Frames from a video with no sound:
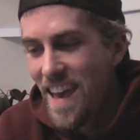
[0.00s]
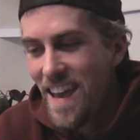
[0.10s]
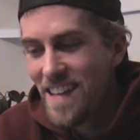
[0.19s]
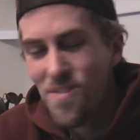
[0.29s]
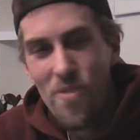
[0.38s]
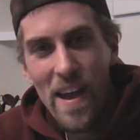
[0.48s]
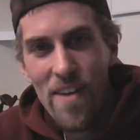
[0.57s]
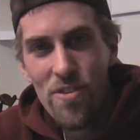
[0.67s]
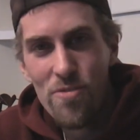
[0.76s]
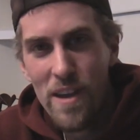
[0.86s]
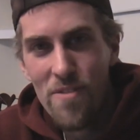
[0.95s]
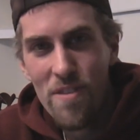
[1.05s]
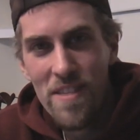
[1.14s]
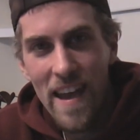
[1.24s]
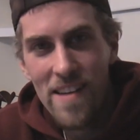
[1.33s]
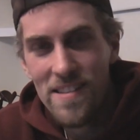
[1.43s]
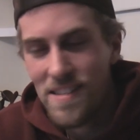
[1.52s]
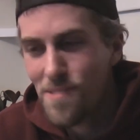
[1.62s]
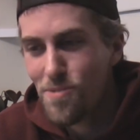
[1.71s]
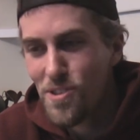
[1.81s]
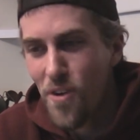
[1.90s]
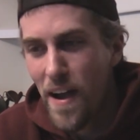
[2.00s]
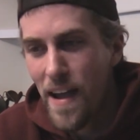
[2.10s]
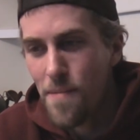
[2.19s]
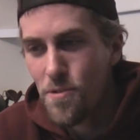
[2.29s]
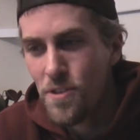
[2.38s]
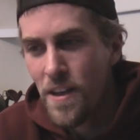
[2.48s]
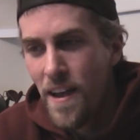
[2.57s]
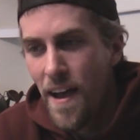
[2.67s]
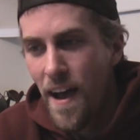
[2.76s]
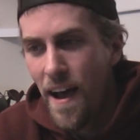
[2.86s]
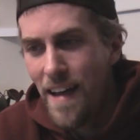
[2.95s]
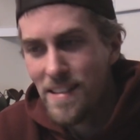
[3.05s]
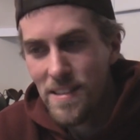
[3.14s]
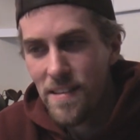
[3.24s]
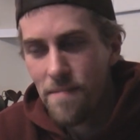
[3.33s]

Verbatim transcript: he has around 300,000 subscribers. Uh,